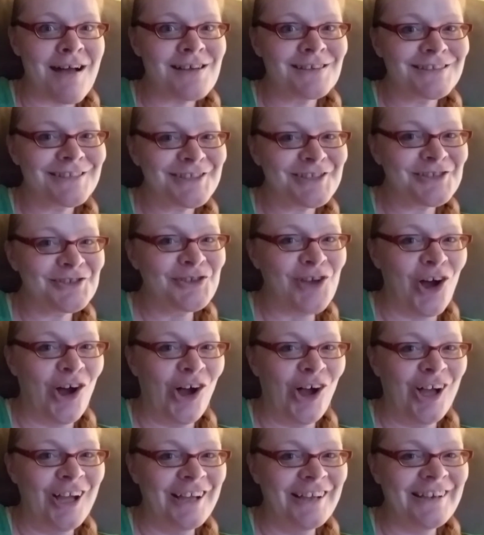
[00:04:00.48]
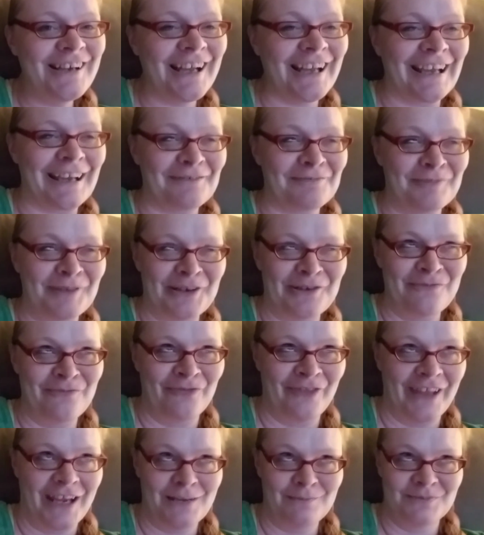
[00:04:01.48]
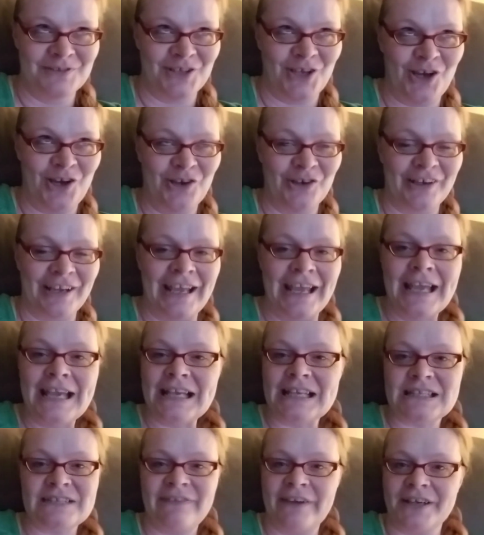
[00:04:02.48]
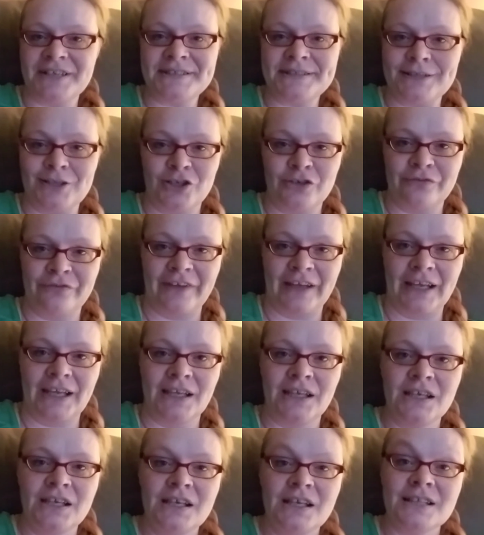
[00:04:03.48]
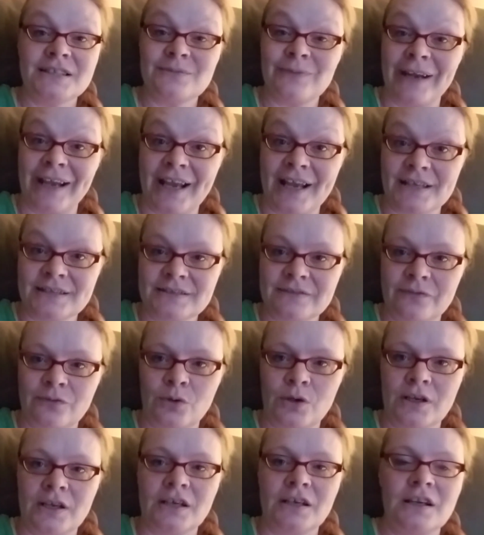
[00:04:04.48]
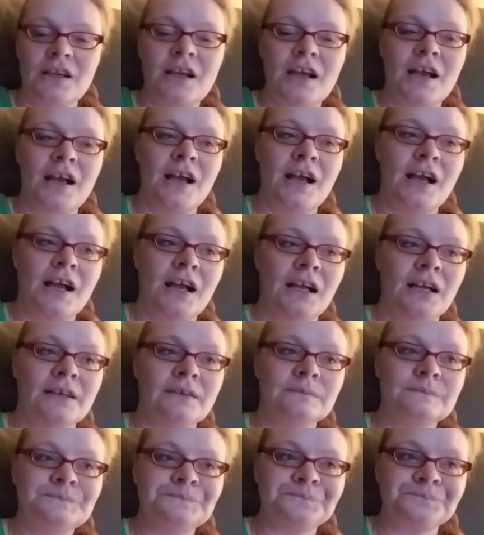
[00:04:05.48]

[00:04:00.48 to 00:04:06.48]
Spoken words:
song. I have my own theme song. It's very surfy. That's what I asked for. When